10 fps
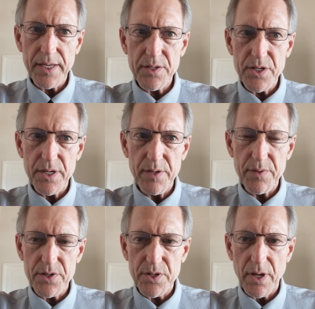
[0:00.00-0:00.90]
Kitts and
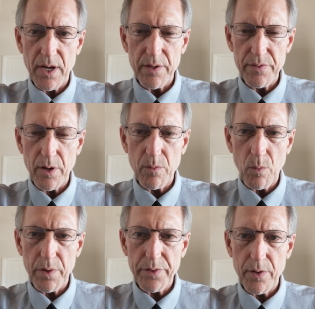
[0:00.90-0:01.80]
Nevis,
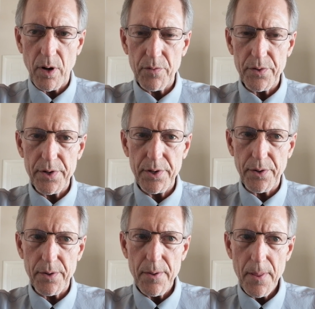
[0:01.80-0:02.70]
what they're offering
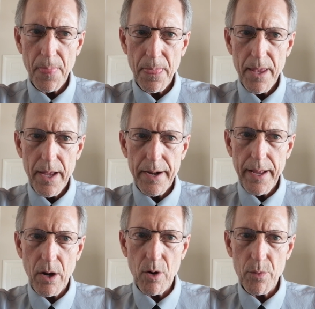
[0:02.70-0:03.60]
here.
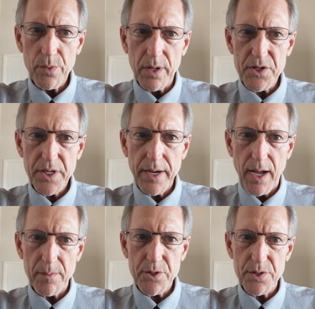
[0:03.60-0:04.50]
Now, real estate
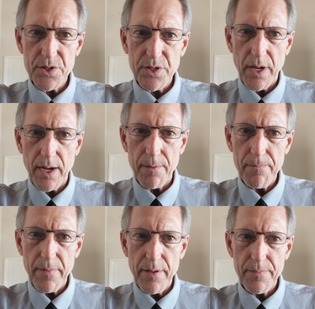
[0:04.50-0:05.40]
options,
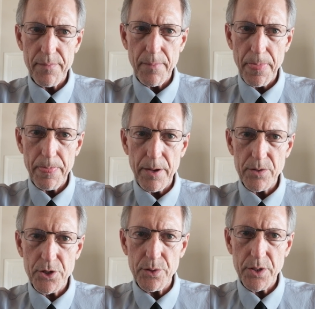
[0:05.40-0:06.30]
there
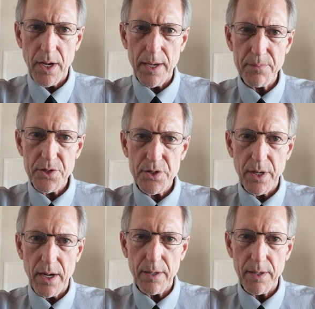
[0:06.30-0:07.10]
are 2 types.